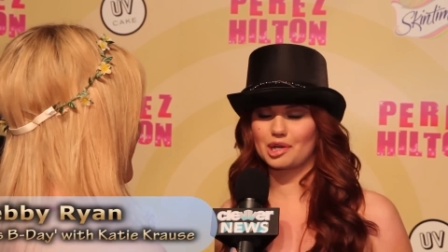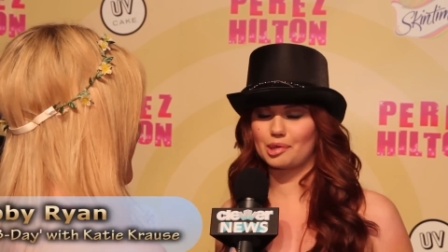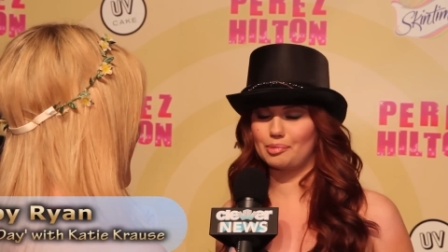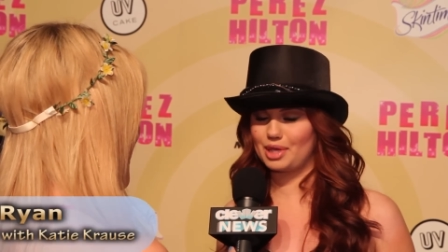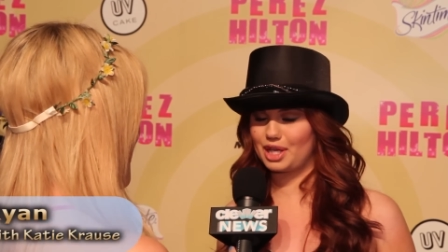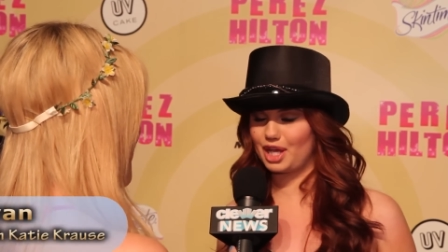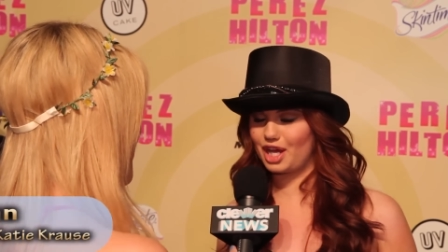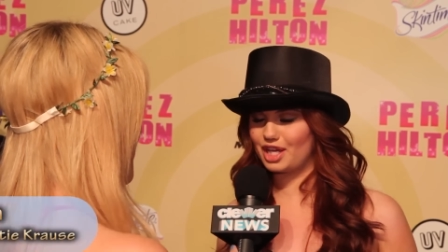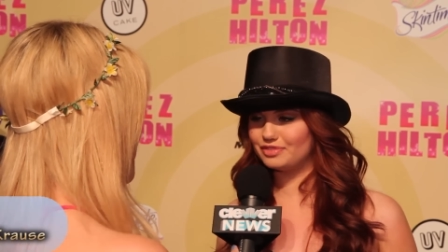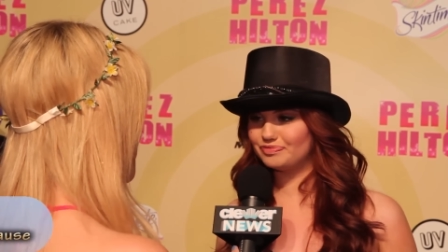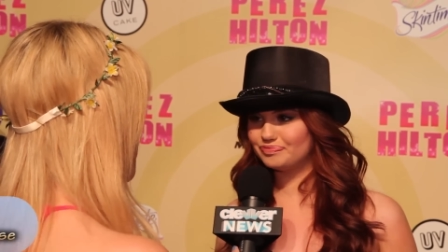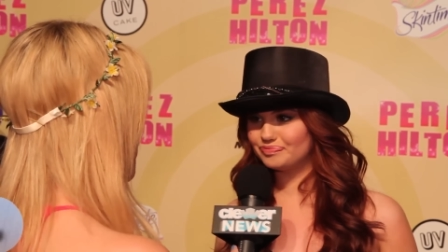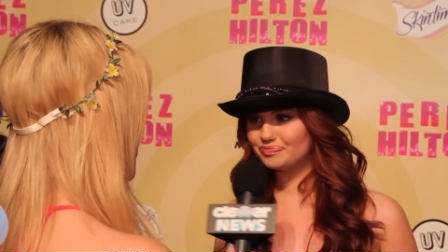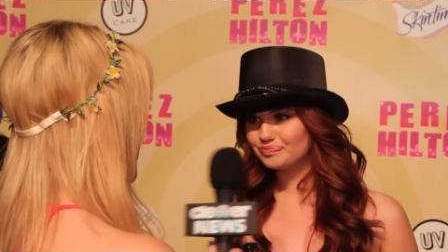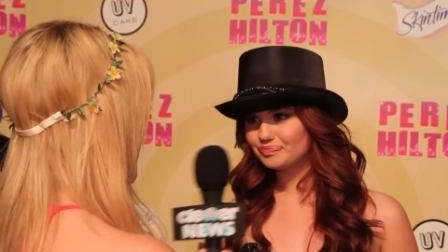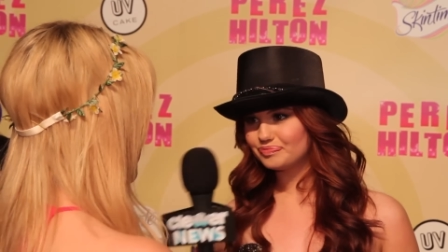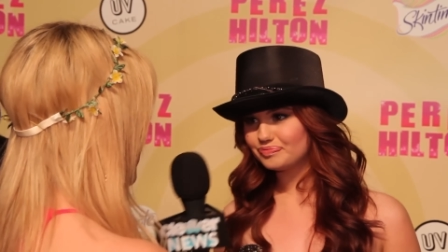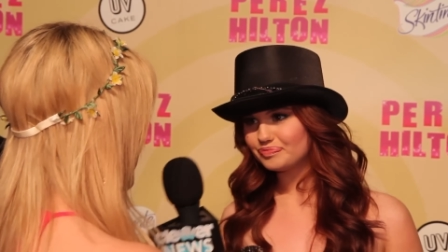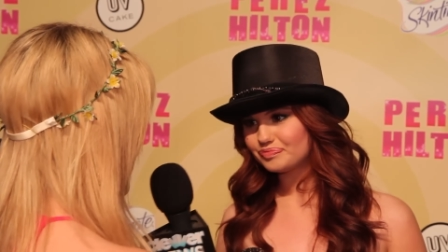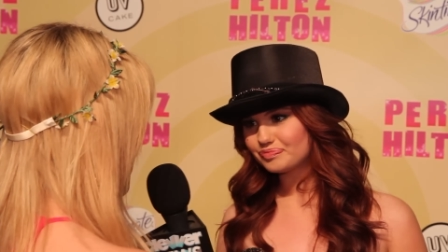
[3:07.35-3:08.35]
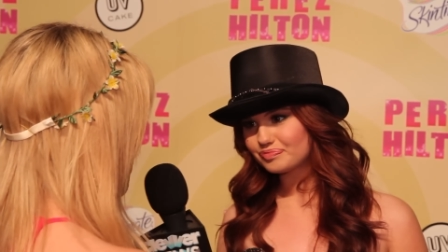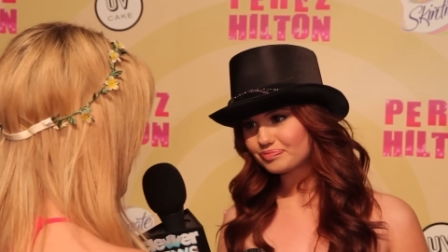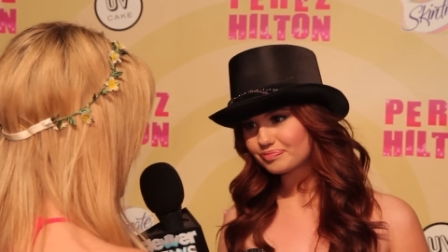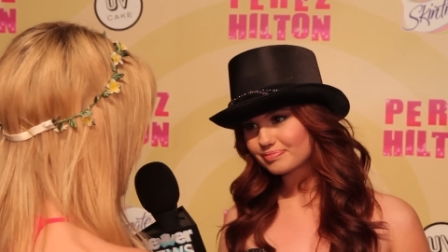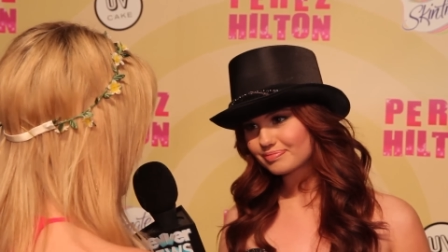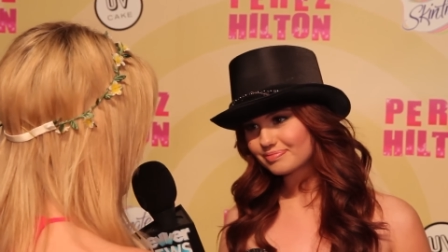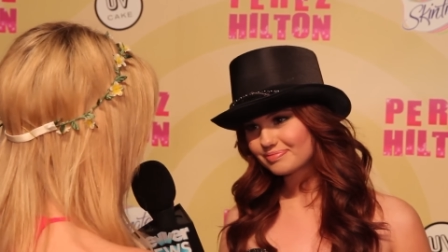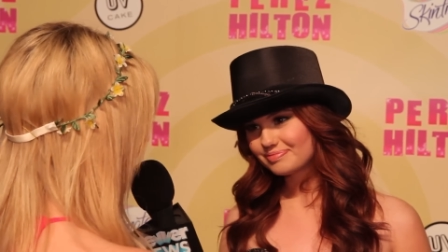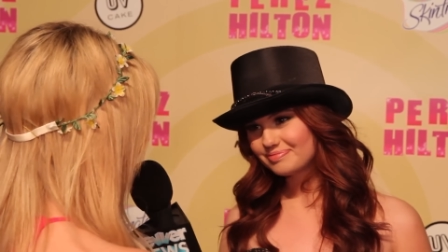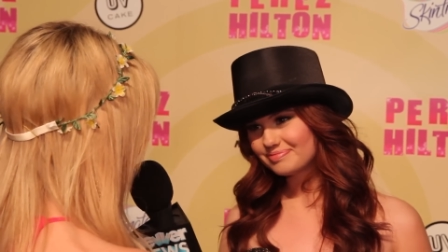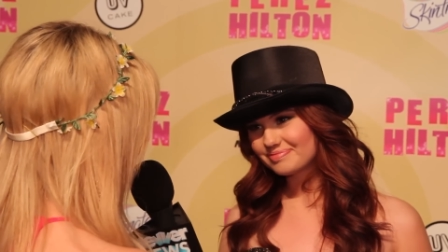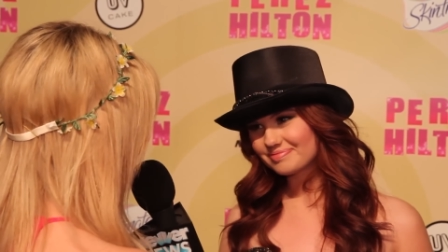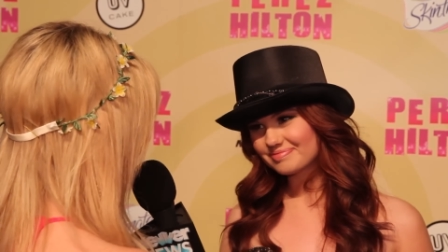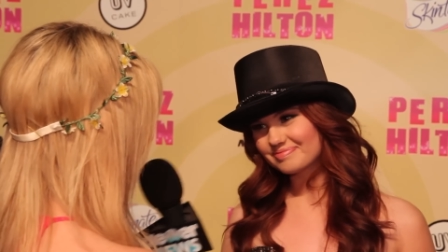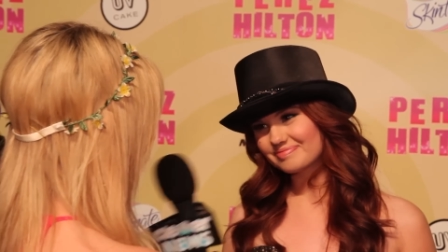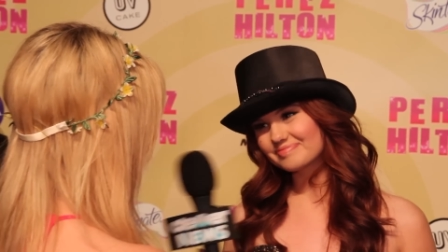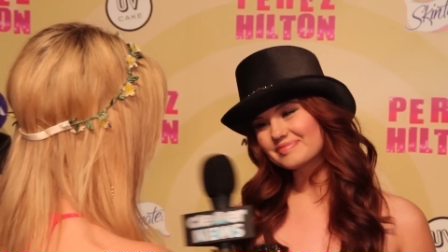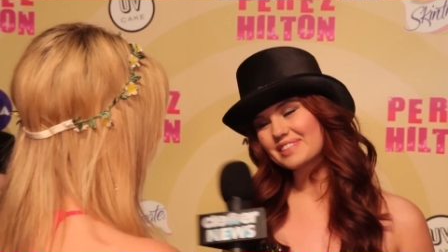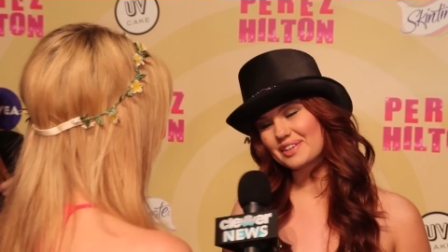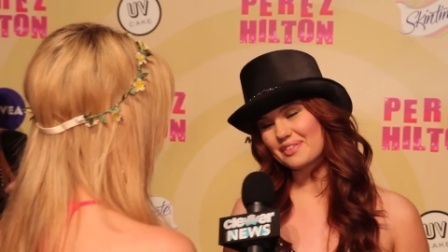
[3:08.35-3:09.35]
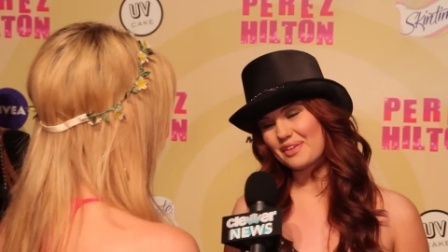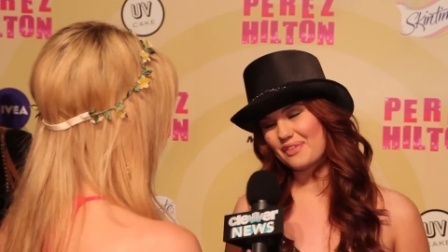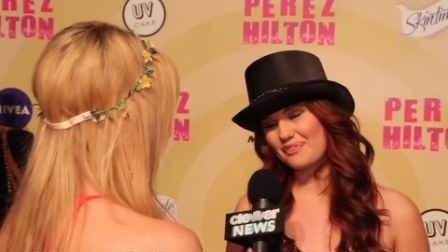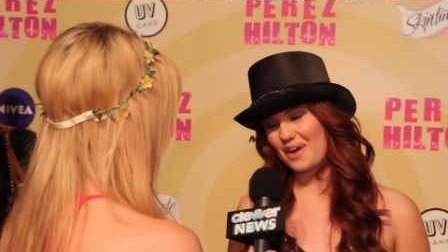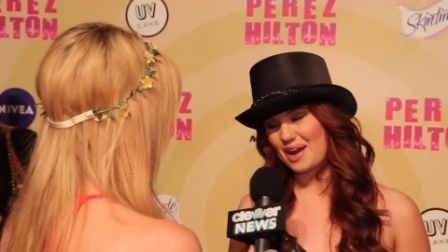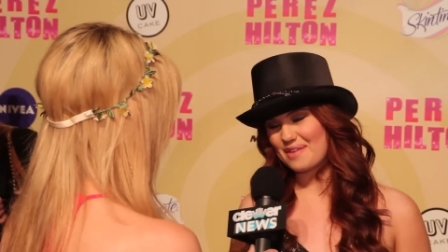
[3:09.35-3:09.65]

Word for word: It'll be good. We have to get a picture with her. It'll be